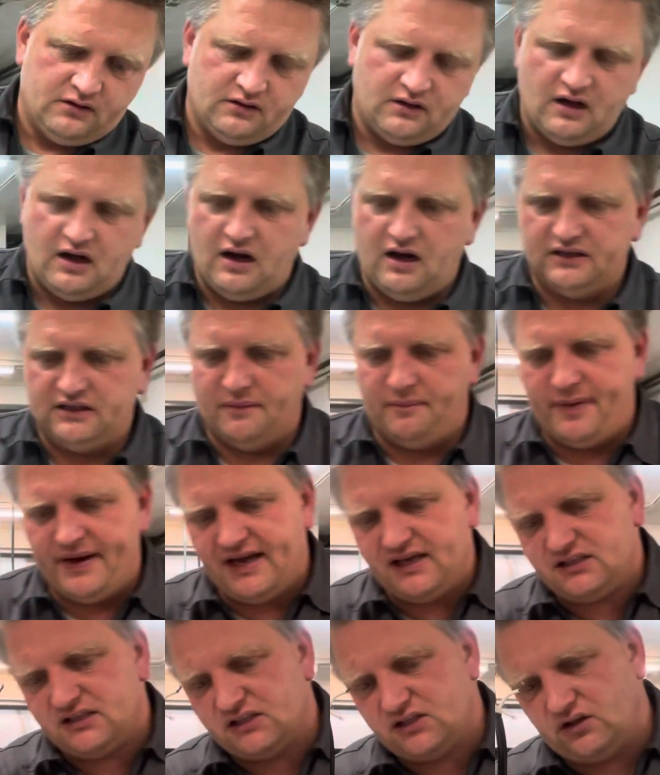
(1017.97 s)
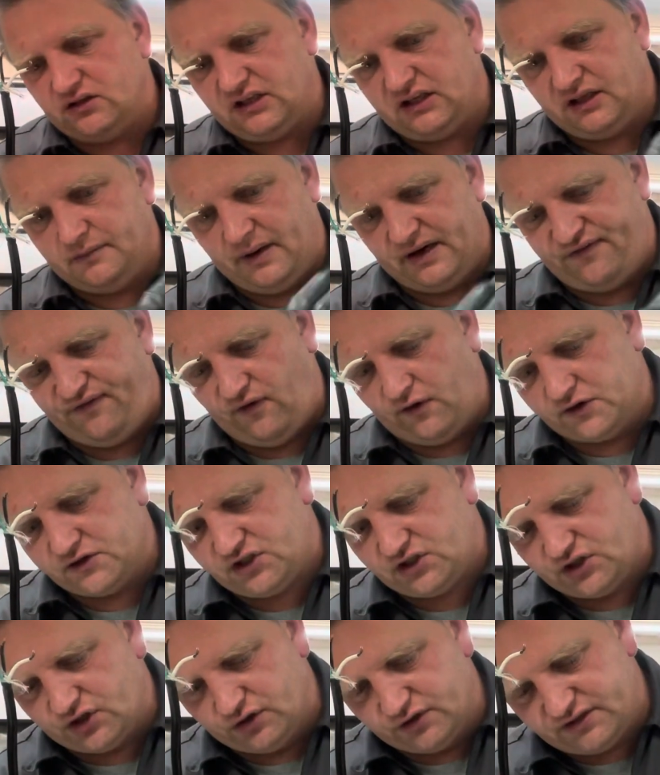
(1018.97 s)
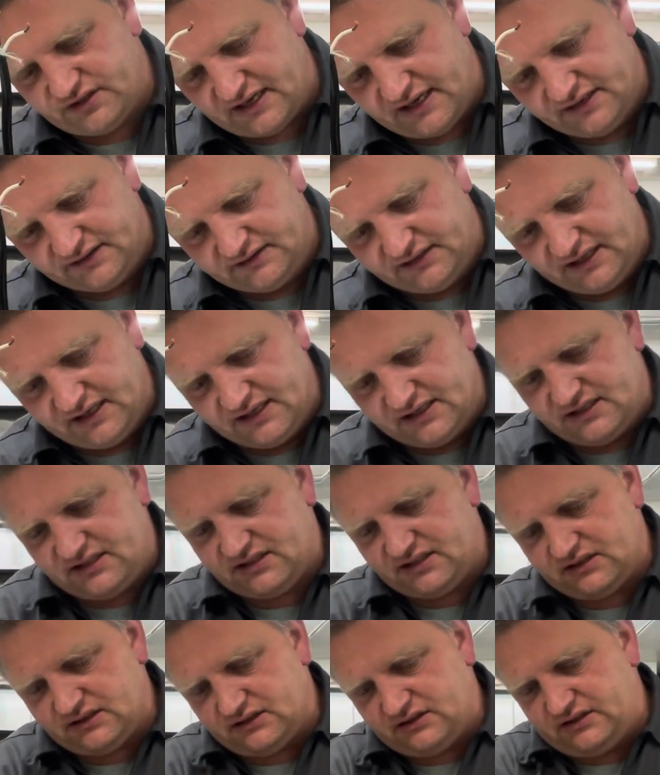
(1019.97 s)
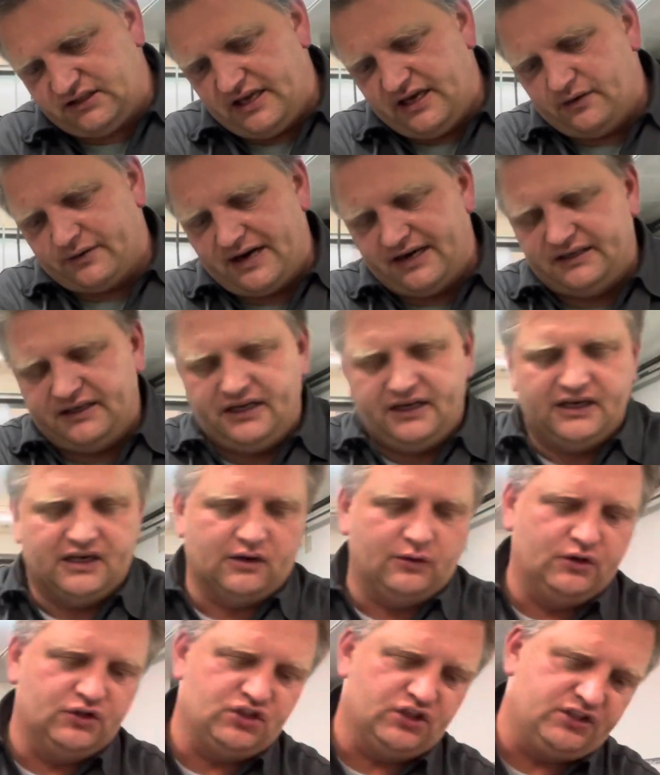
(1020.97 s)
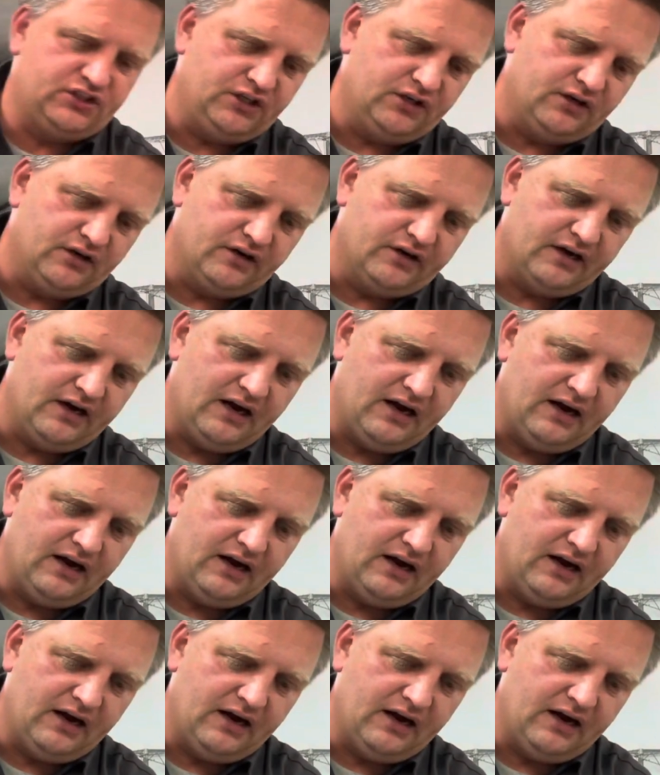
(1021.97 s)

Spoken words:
the base is connected by 4 screws, and this thing right here, which is your